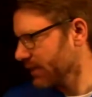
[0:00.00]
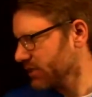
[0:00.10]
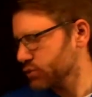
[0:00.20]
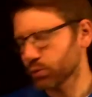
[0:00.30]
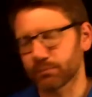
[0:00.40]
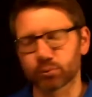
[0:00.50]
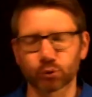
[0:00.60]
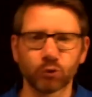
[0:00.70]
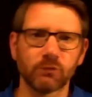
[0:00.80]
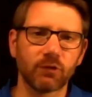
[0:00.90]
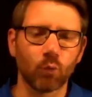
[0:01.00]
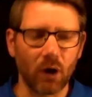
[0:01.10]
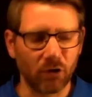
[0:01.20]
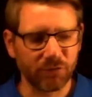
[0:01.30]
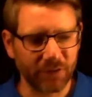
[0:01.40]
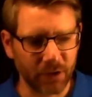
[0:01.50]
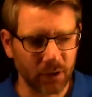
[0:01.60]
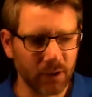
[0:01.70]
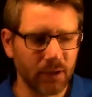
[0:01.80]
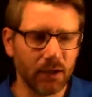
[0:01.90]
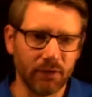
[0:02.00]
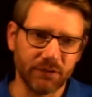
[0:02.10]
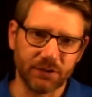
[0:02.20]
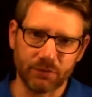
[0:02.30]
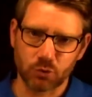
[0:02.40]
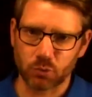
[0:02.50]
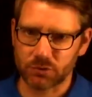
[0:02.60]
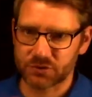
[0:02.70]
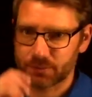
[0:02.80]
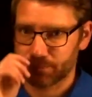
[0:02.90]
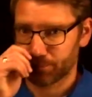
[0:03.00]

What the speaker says: to improve the welfare of individuals.